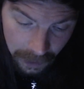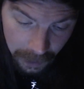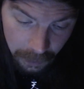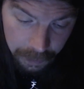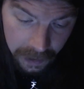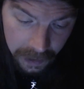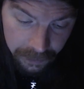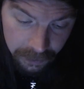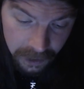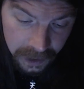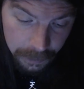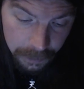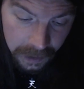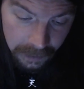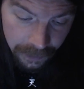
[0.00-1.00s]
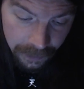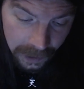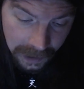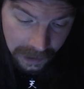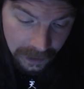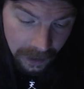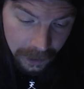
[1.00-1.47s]
pay for unlimited
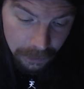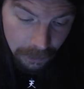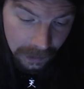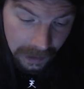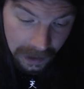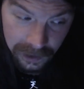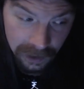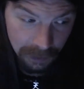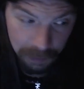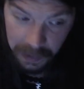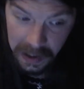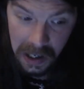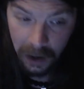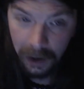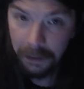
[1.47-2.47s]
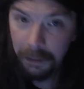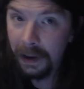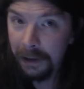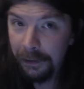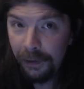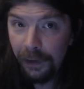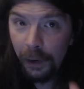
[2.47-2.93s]
fucking tethering and just be on
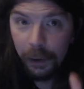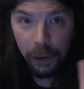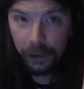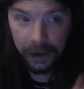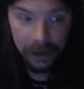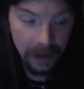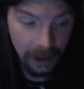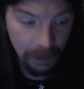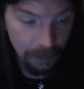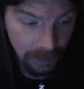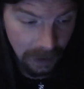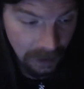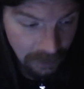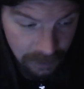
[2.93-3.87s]
my phone all the time and